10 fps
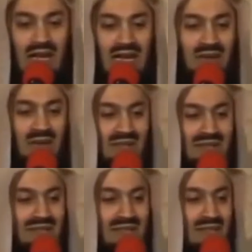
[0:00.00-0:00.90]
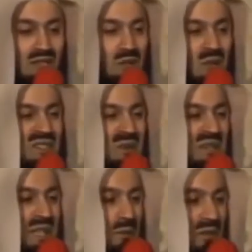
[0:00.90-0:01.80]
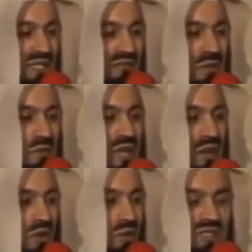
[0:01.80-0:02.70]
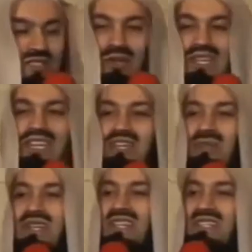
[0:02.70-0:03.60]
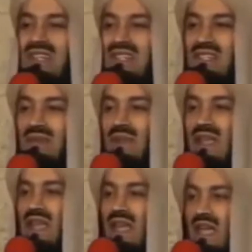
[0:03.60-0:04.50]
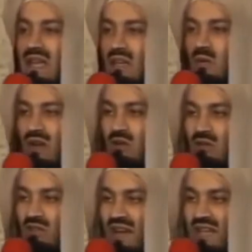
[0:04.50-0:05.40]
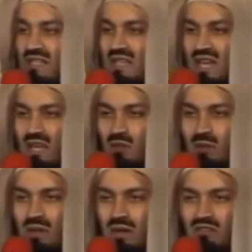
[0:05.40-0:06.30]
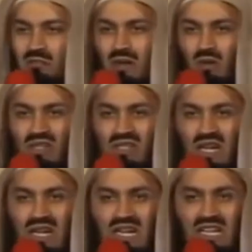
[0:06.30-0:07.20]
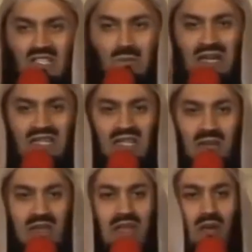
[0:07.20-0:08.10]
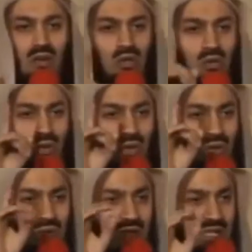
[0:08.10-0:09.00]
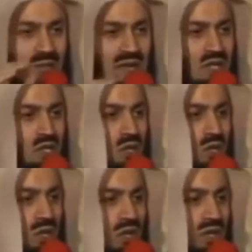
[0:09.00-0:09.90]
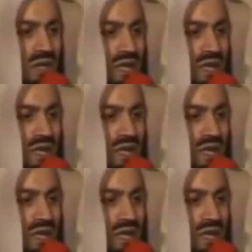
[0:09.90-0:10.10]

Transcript: I will slaughter all the boys from today onwards. So he issued an instruction. Anyone who finds any woman of Banu Israel expecting, you just make sure